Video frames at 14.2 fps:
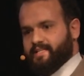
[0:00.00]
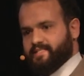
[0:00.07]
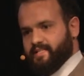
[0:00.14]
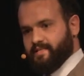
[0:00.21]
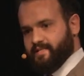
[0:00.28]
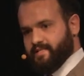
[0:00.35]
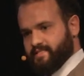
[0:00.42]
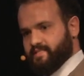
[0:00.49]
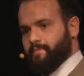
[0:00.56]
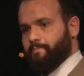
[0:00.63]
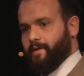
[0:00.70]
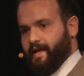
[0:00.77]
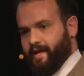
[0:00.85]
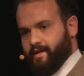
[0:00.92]
as it is the
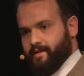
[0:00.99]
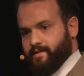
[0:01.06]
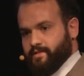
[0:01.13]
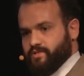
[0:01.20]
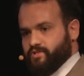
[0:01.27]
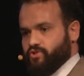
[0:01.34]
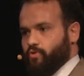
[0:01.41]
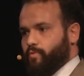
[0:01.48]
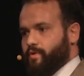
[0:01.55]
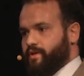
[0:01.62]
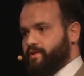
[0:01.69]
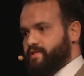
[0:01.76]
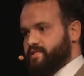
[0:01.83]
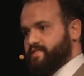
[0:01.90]
plan. So
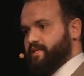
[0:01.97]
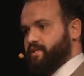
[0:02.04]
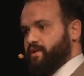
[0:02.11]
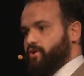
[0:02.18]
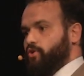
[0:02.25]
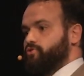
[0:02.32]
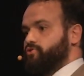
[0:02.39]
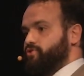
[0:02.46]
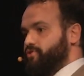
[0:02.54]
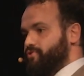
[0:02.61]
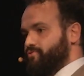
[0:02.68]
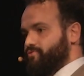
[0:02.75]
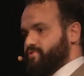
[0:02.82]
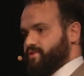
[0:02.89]
we decided not to
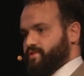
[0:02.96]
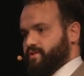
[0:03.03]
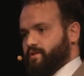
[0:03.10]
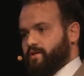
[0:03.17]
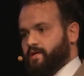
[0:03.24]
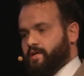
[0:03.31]
use